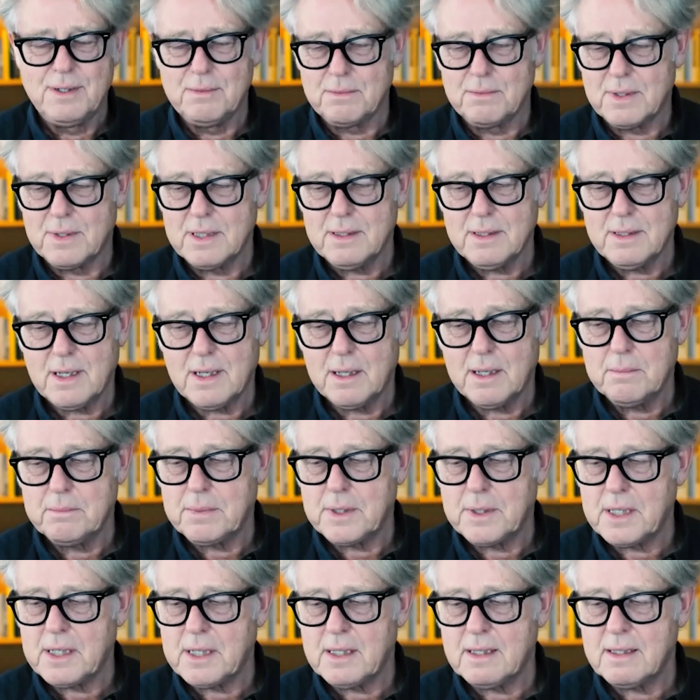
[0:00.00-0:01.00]
one
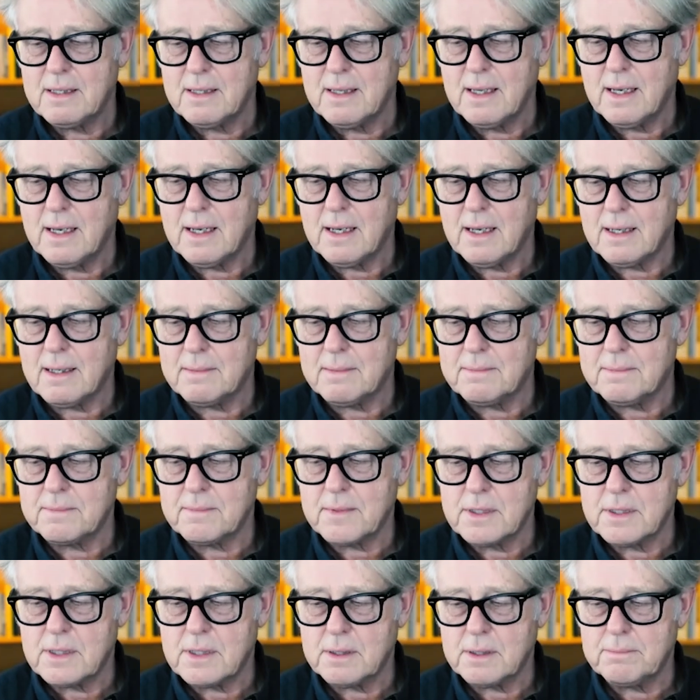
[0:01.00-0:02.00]
company, um,
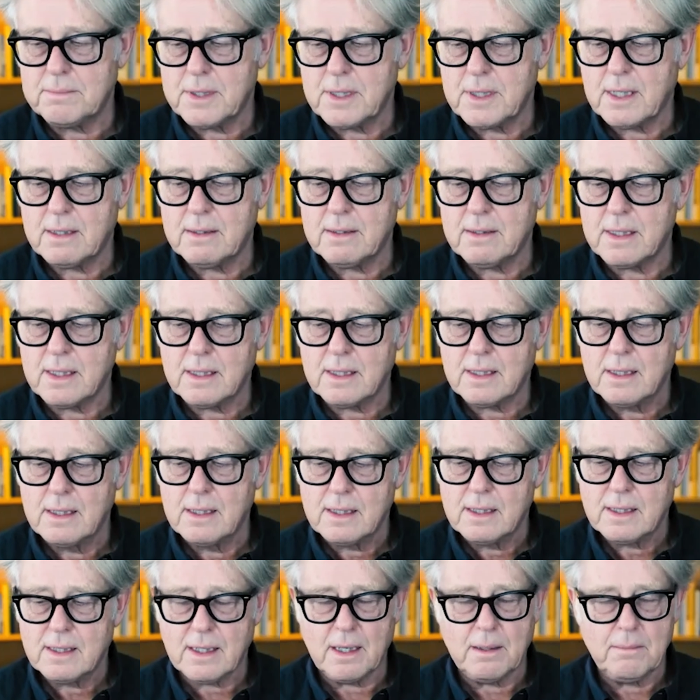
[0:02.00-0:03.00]
Jim and Eric,
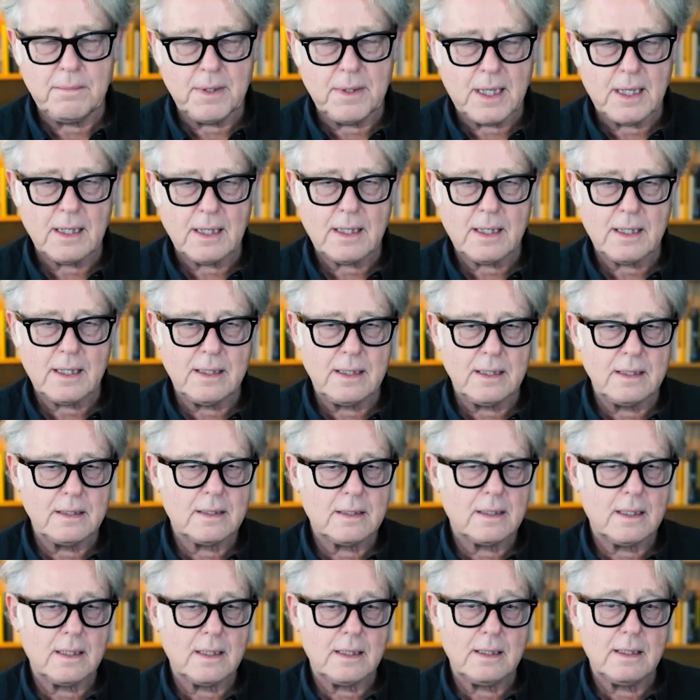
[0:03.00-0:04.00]
came back and he
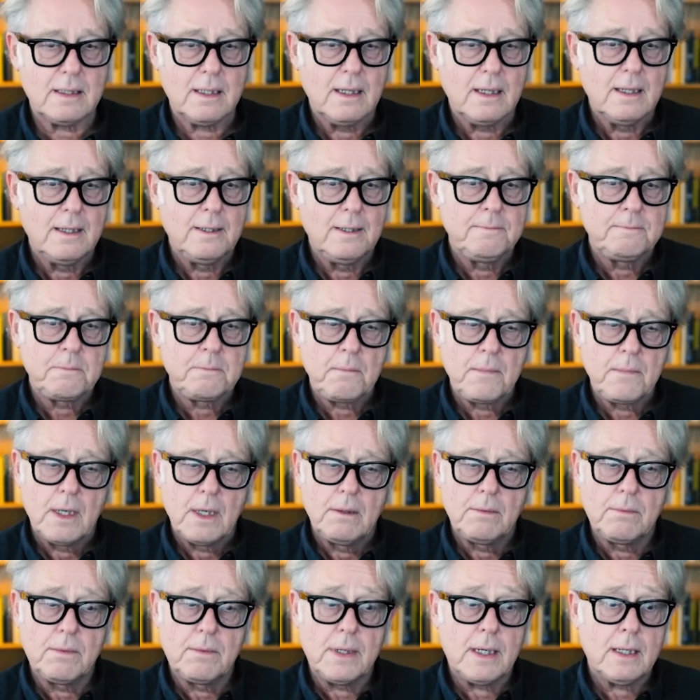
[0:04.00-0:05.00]
said,
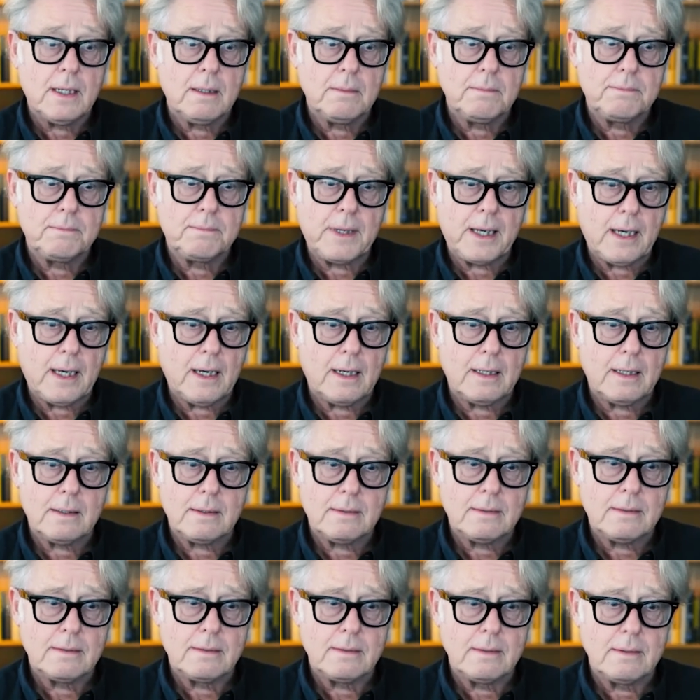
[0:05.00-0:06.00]
"Well, Per,
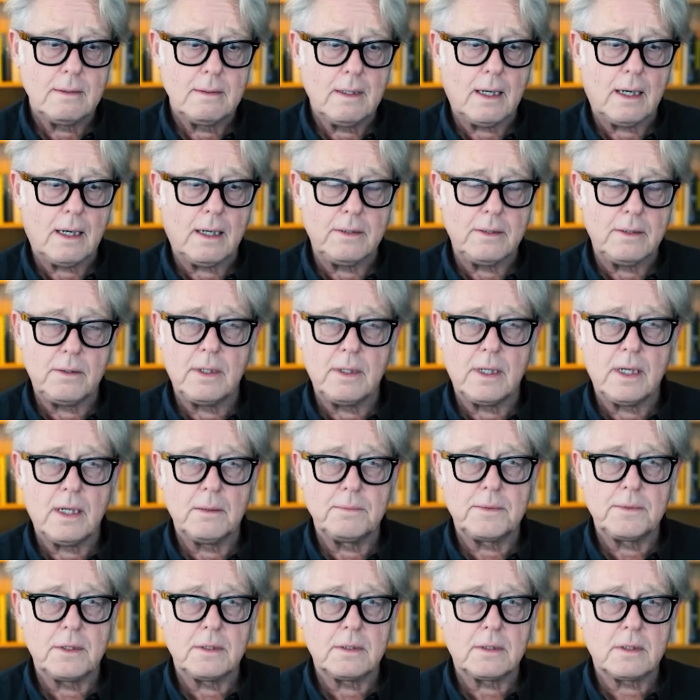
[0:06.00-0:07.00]
uh, you
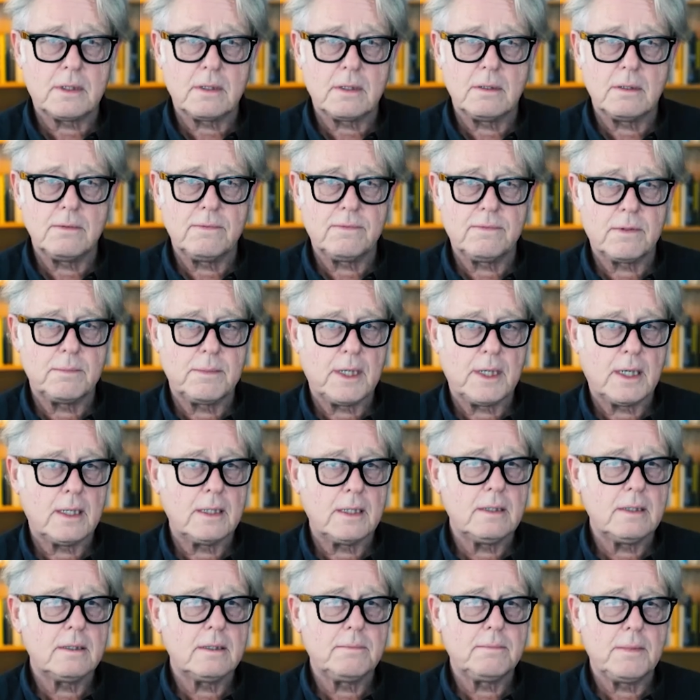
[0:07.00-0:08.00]
helped us grow from a
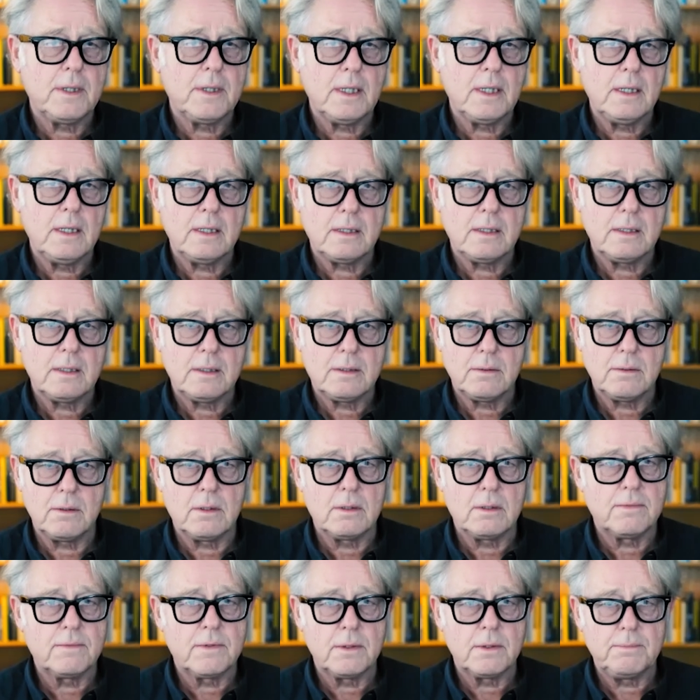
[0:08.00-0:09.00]
hundred million to
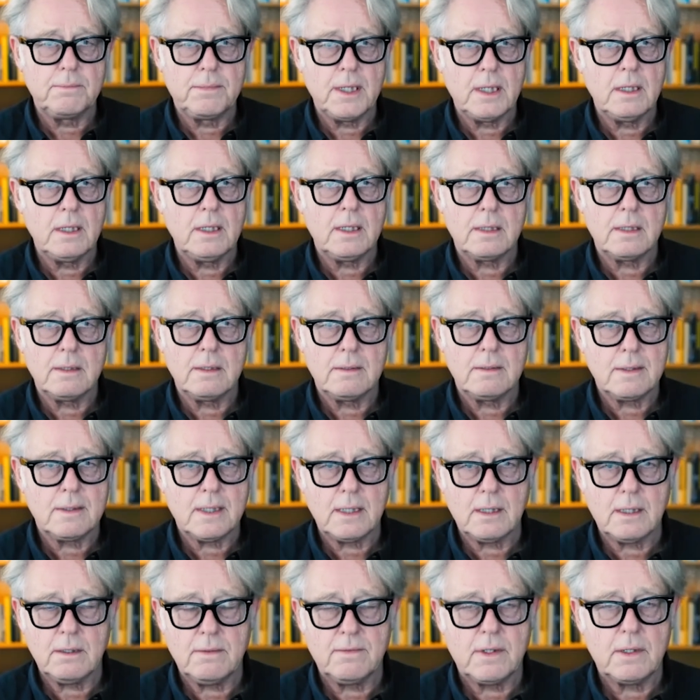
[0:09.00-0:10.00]
over a billion.
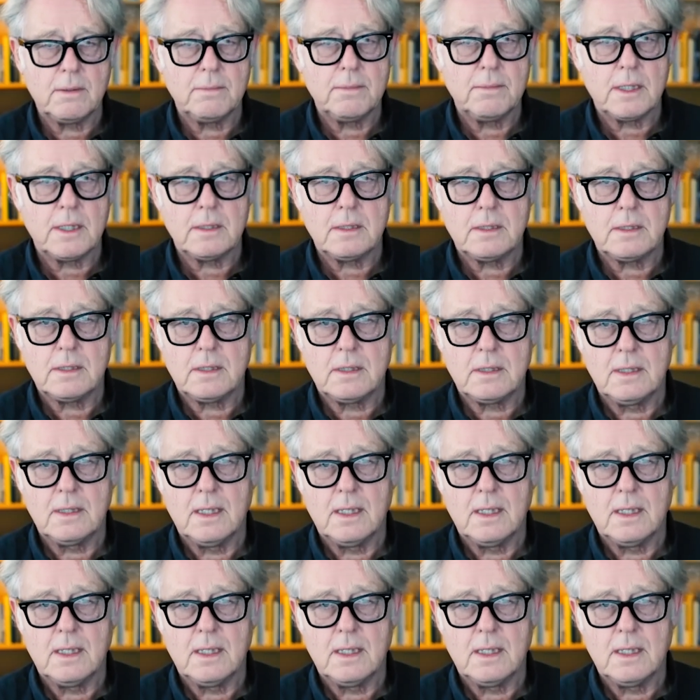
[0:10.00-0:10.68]
Thank you very much."